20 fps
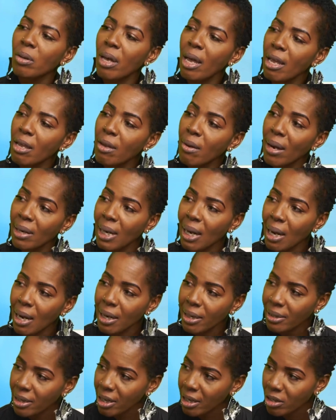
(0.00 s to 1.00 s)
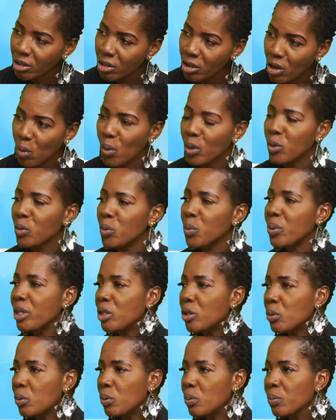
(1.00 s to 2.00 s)
you had a hard day yesterday. What do we
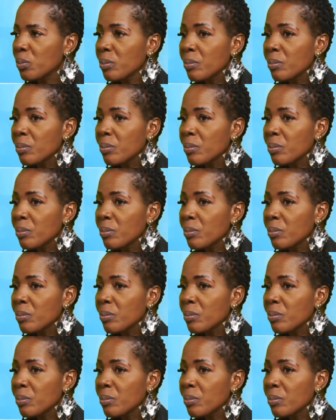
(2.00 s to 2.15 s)
do?